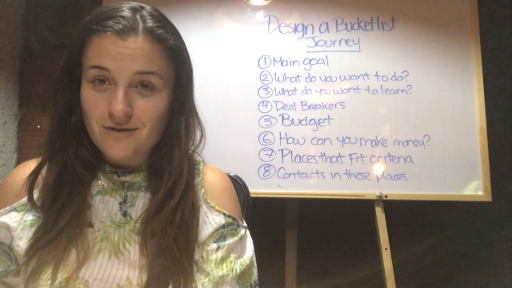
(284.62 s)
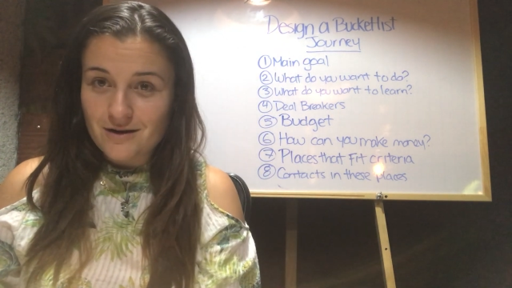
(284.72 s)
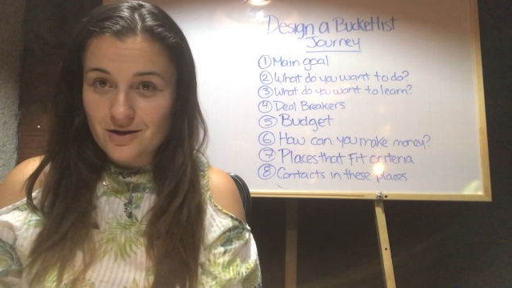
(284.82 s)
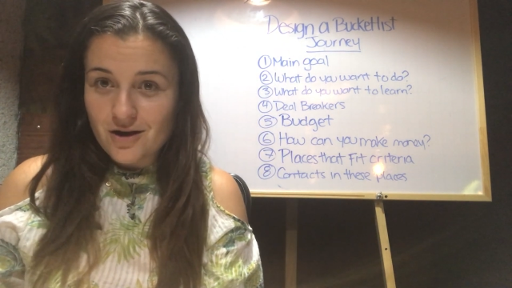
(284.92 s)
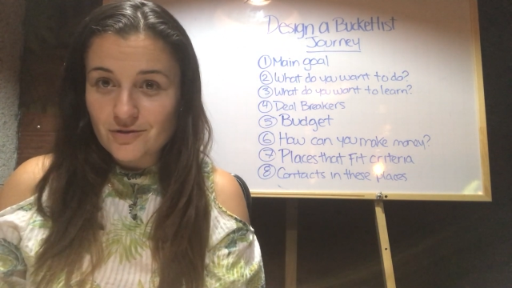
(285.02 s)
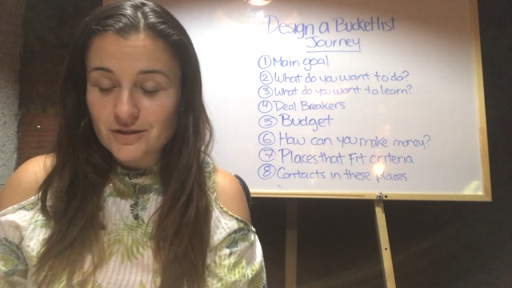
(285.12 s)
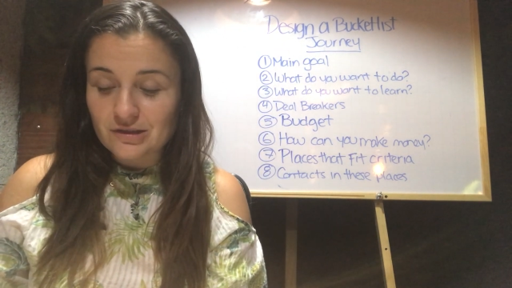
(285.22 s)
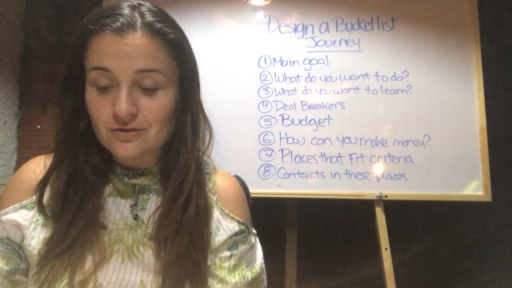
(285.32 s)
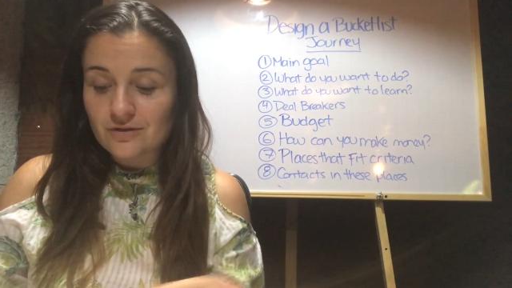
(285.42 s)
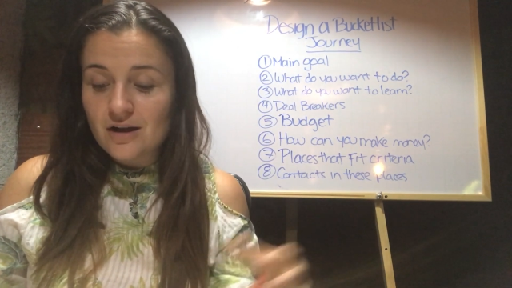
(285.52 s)
want to go
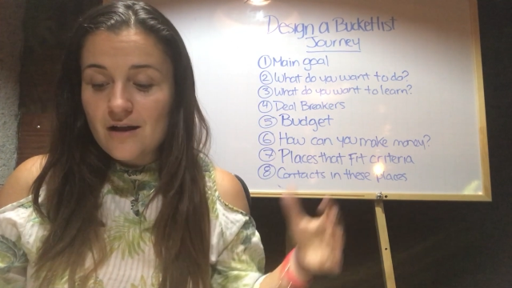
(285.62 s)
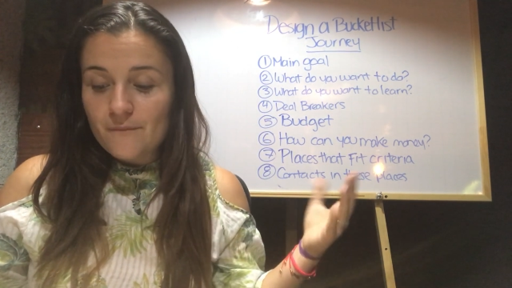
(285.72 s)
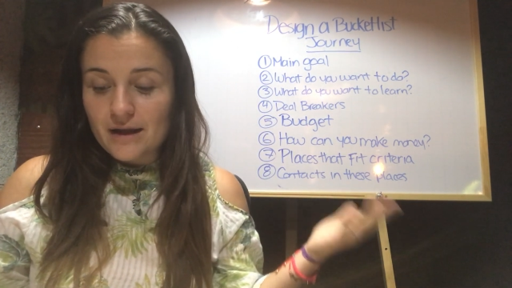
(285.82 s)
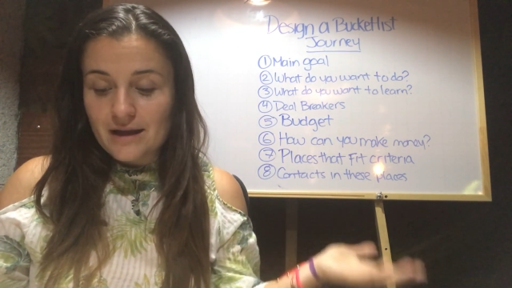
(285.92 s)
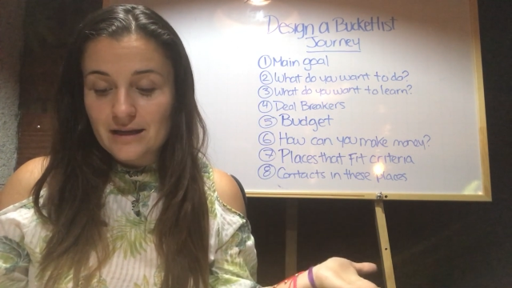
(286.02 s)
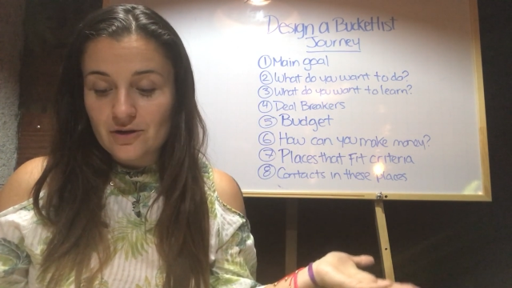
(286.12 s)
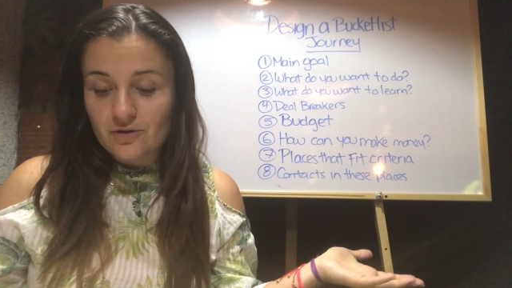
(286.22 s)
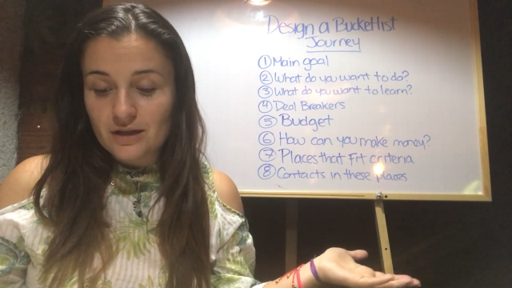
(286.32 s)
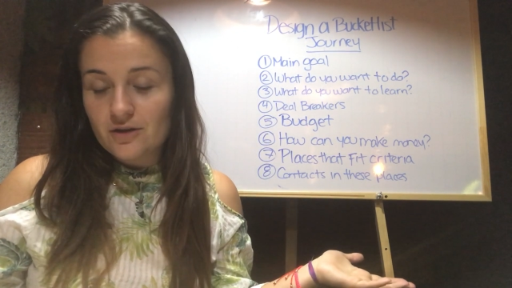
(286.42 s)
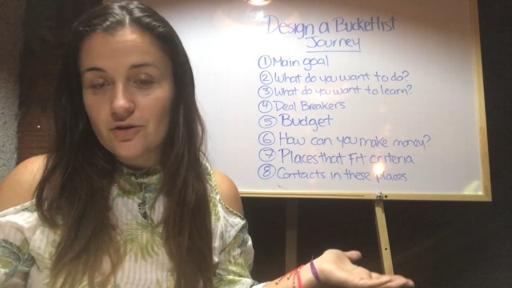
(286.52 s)
to, but I can
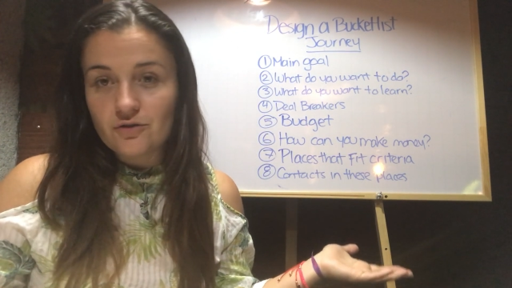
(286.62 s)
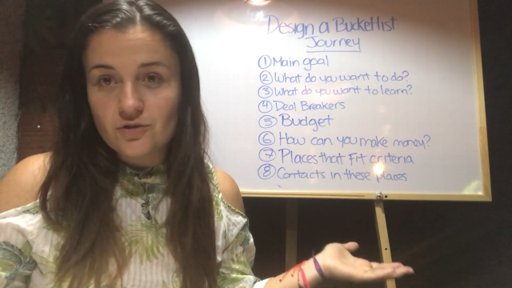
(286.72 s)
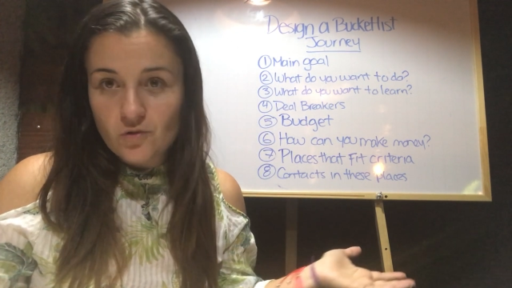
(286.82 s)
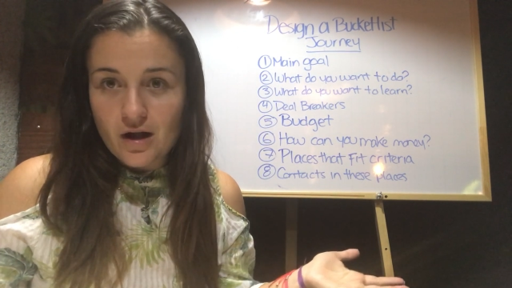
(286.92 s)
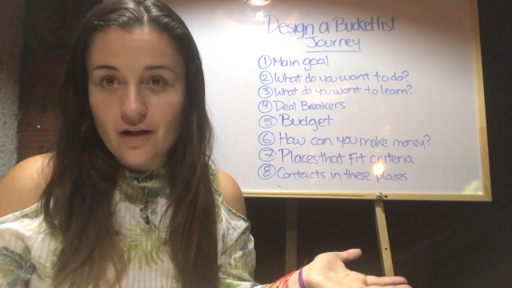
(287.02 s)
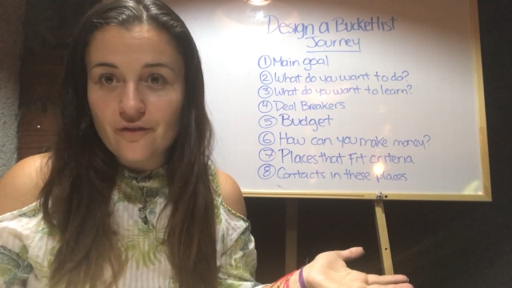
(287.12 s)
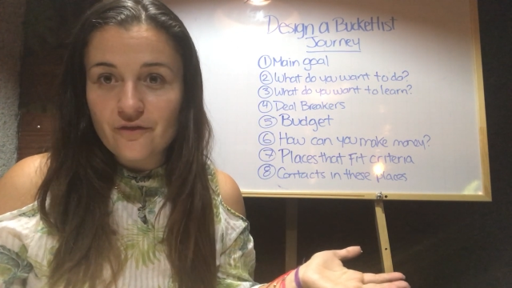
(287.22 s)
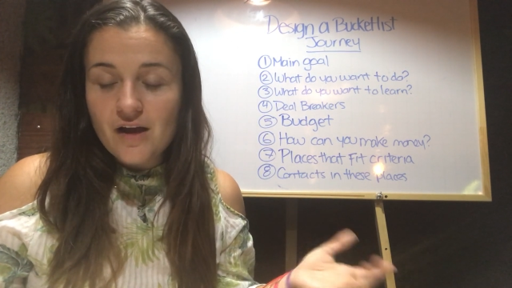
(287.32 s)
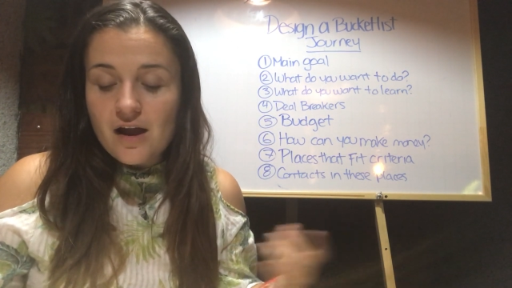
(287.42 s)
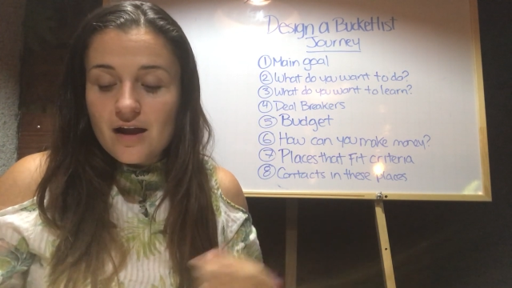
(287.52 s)
only go to 12.